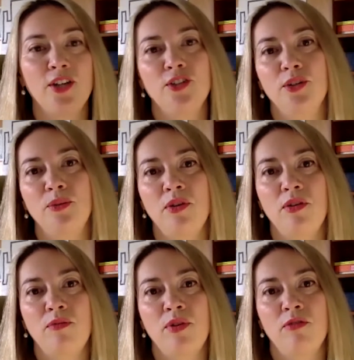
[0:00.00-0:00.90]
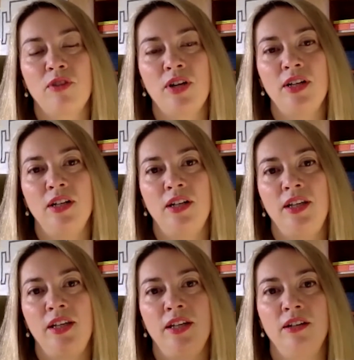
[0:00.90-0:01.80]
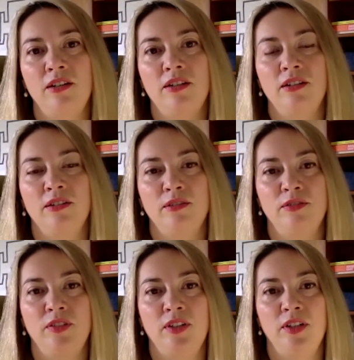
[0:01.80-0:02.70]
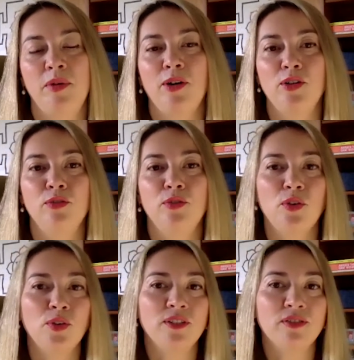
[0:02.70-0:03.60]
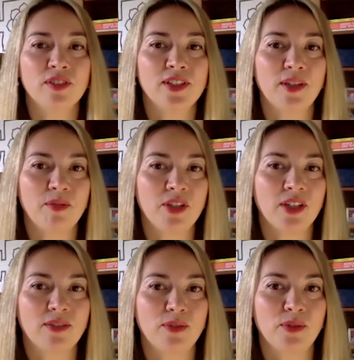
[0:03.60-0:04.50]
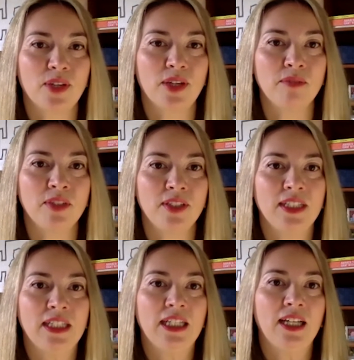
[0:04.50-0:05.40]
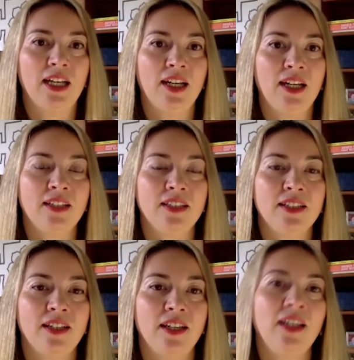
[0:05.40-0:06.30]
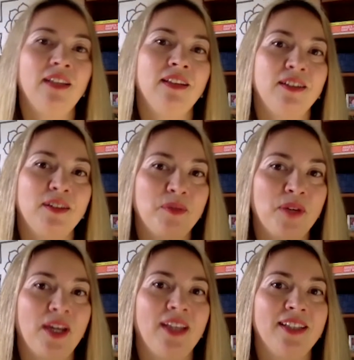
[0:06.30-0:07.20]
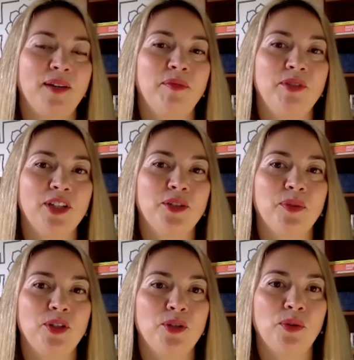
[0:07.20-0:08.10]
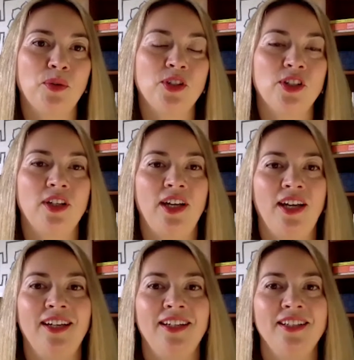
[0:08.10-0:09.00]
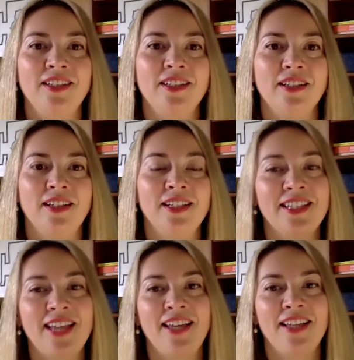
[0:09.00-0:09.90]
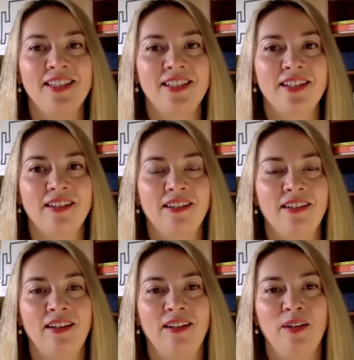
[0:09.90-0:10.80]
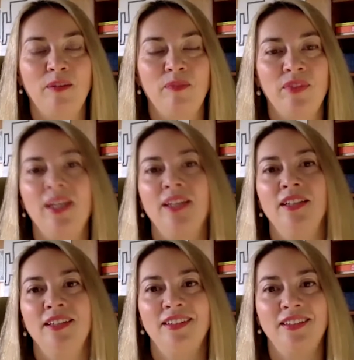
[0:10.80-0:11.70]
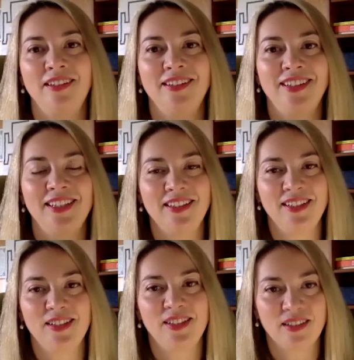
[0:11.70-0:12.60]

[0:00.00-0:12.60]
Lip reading: So we run a year of about 4 different subjects for them. And in the way the subjects were taught and assessed, then this